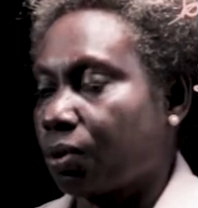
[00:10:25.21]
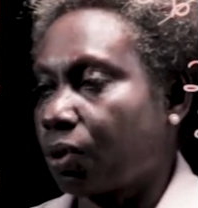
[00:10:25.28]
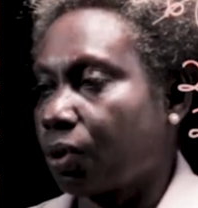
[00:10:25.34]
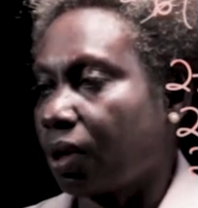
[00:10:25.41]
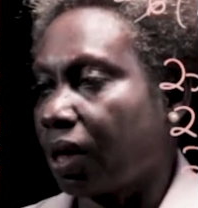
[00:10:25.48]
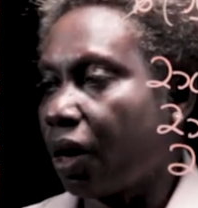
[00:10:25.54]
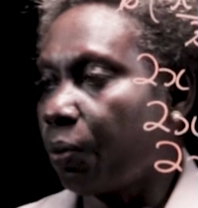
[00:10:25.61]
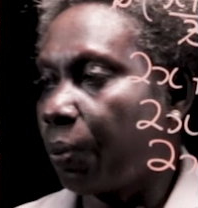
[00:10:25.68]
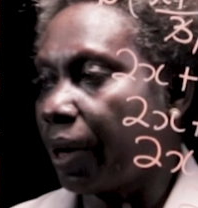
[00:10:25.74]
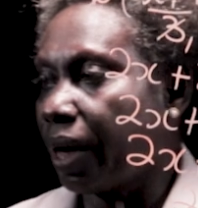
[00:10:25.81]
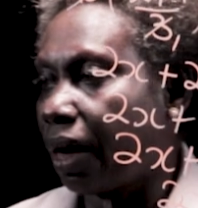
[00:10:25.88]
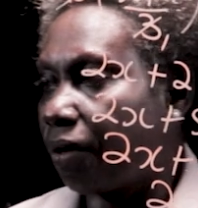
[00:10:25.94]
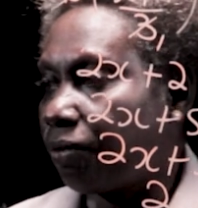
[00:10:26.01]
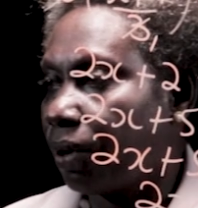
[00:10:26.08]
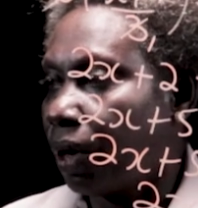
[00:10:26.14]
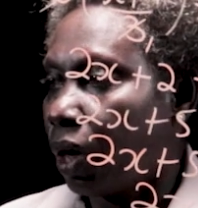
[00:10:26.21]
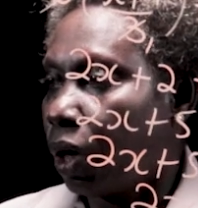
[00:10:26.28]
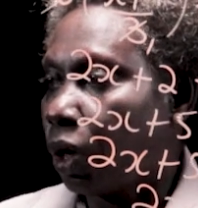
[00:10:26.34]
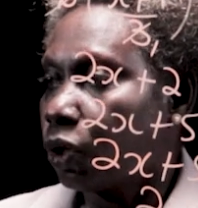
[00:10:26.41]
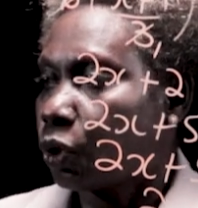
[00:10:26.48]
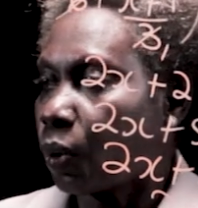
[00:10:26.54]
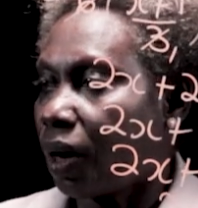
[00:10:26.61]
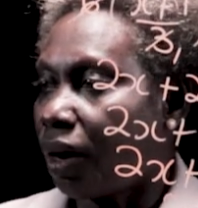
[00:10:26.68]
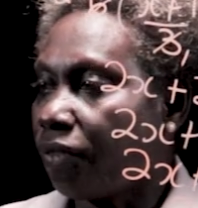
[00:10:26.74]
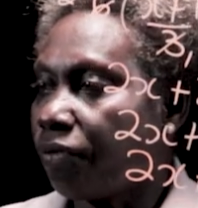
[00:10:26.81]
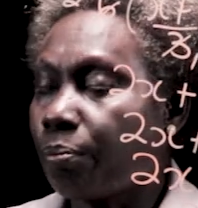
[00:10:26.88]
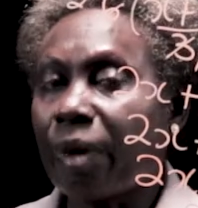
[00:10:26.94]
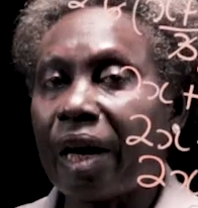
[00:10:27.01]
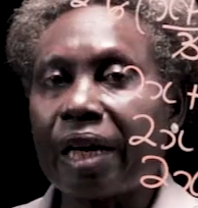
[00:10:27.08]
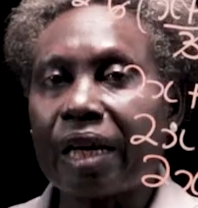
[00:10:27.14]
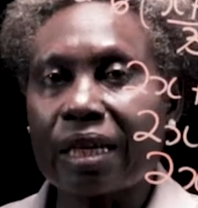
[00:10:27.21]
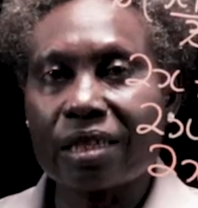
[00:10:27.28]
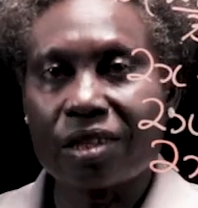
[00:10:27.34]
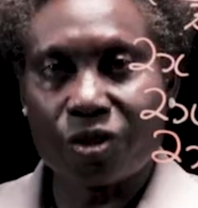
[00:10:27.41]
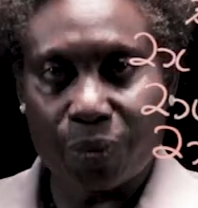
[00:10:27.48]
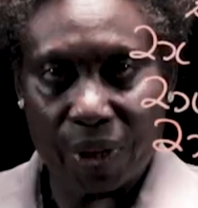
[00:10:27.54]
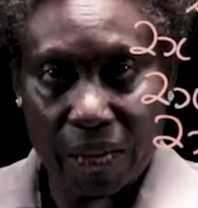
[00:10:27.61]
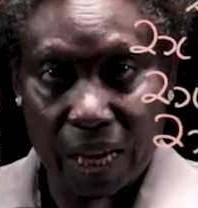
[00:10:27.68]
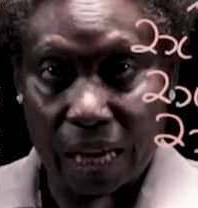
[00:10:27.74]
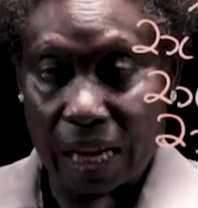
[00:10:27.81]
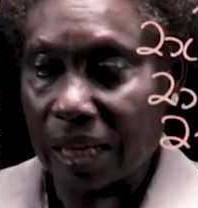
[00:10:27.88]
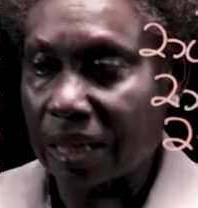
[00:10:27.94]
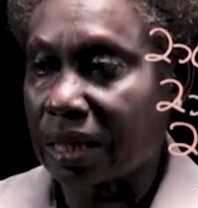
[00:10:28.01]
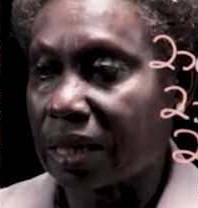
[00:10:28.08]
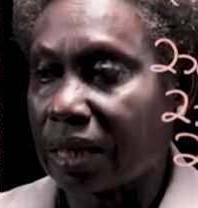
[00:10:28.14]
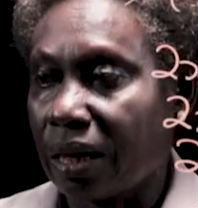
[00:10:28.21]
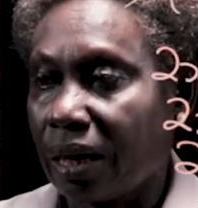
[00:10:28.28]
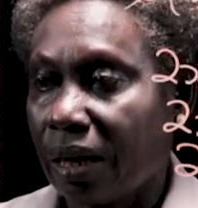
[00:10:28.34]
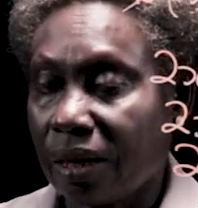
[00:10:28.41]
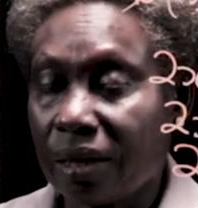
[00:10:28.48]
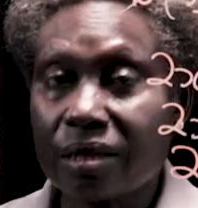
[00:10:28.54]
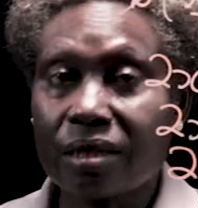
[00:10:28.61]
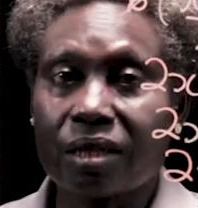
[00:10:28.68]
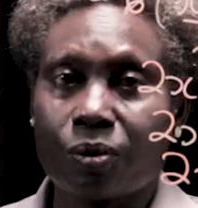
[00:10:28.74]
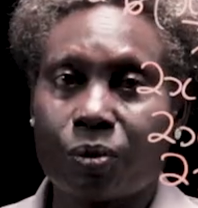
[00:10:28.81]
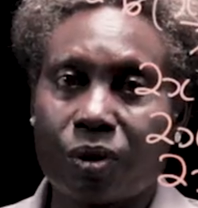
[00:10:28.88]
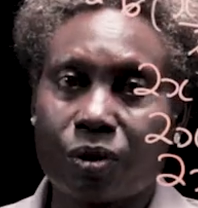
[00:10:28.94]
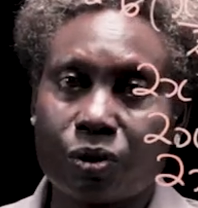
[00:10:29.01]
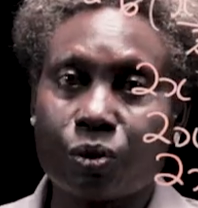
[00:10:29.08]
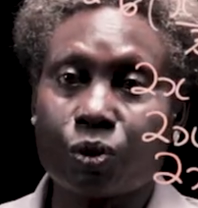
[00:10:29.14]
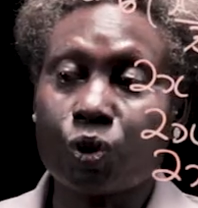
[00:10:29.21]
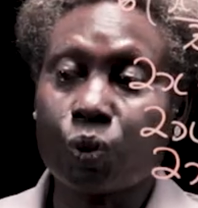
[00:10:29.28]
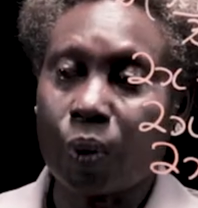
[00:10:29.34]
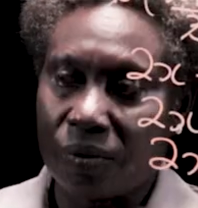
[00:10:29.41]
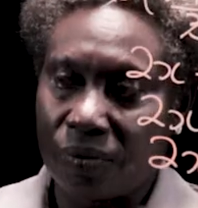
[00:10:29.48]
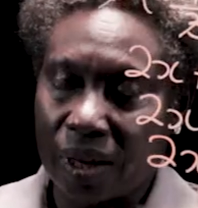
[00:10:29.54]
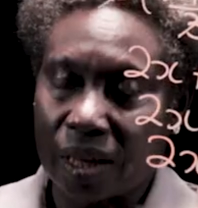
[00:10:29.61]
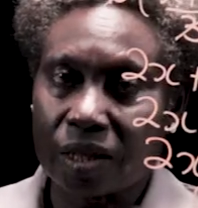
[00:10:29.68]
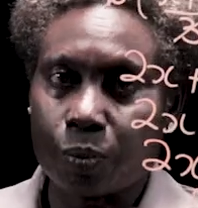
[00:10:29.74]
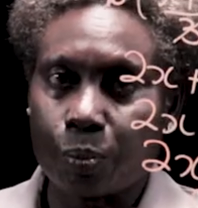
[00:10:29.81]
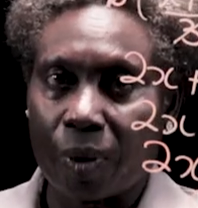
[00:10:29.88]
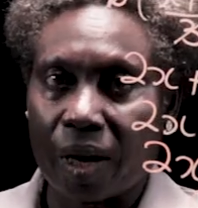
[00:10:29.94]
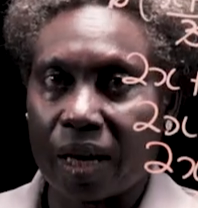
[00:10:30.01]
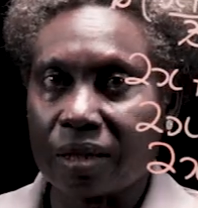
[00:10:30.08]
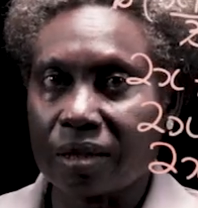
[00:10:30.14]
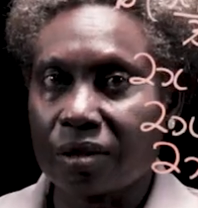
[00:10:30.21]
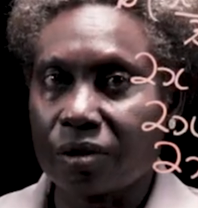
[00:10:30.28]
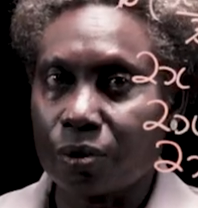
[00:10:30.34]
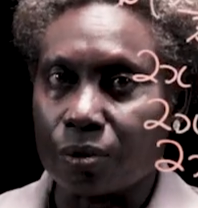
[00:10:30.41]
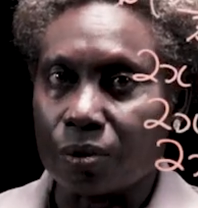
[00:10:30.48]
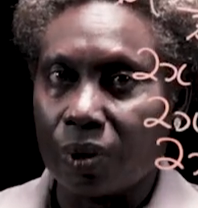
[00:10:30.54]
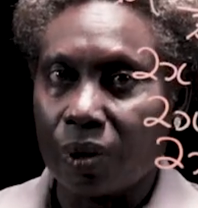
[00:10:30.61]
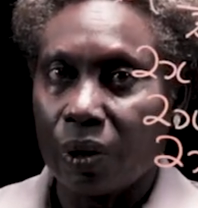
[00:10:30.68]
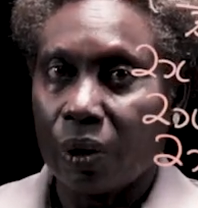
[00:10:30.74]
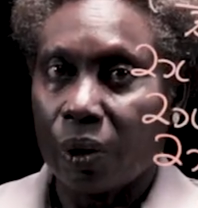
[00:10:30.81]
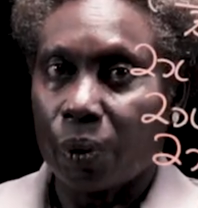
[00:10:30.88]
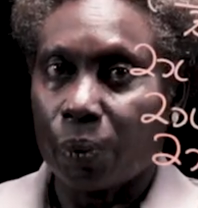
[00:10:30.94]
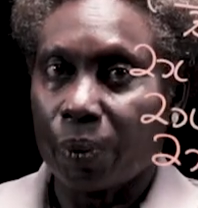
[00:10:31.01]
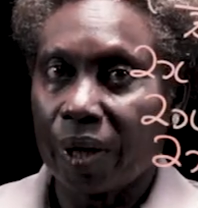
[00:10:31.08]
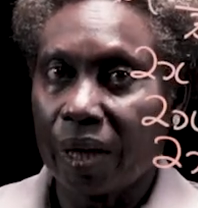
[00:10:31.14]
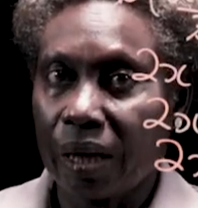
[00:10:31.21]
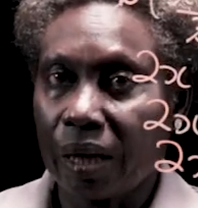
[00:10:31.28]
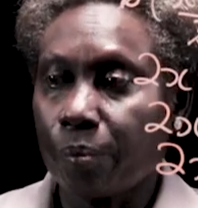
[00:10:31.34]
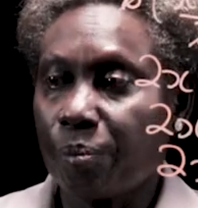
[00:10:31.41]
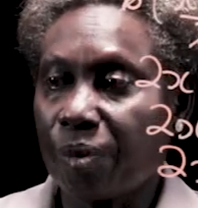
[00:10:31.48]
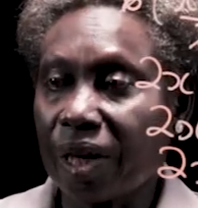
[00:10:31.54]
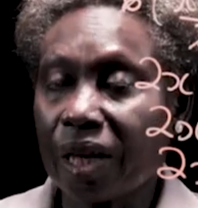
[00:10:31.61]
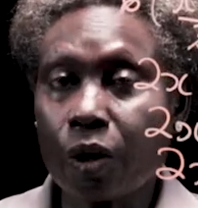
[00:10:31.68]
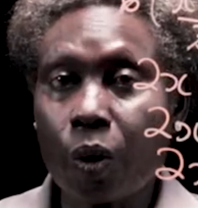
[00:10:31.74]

So now we have 12 minus 3x is equals to 12x plus 2. We bring